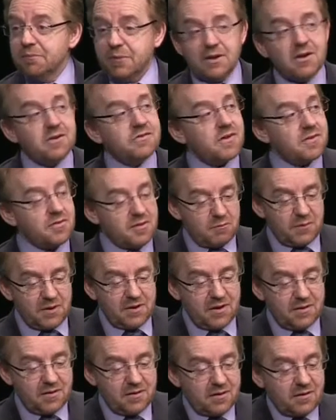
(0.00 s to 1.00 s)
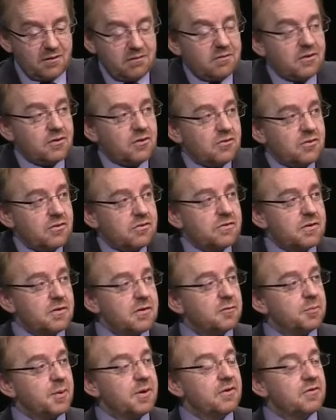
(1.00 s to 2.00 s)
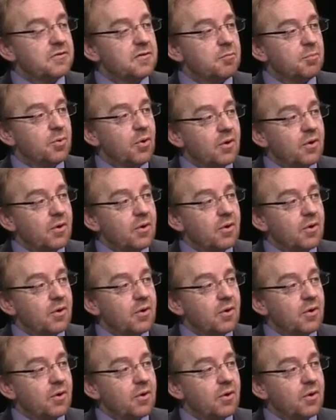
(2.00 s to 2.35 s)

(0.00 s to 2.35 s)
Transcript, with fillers: because I think we'd had the, just the experience of